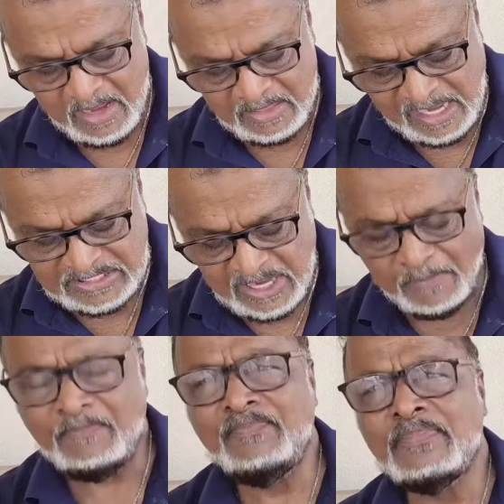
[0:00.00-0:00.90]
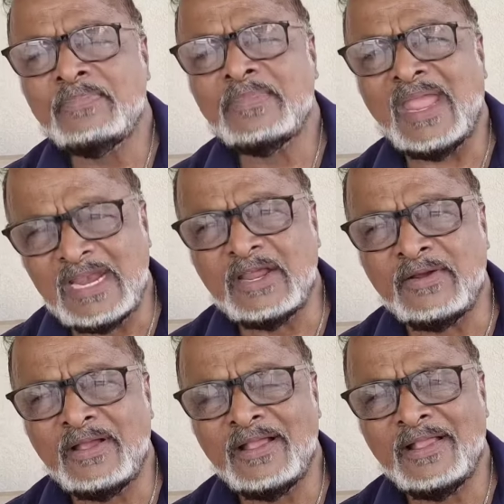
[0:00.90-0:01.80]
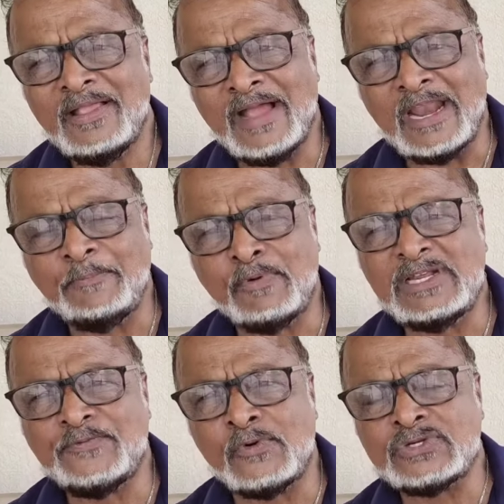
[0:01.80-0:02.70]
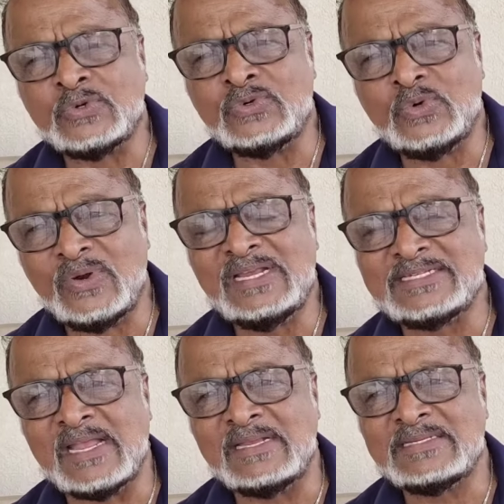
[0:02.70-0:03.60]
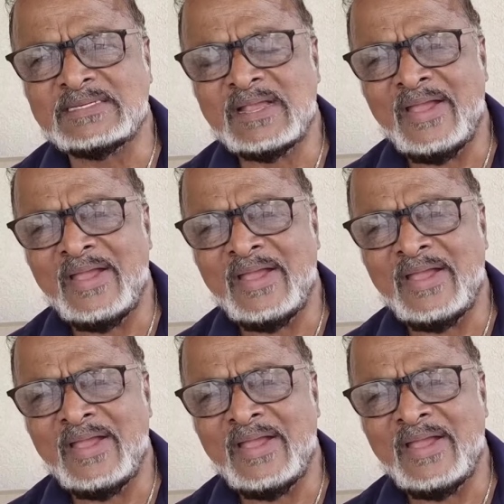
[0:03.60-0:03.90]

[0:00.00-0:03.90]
There's some in the Guyana Police Force who do these things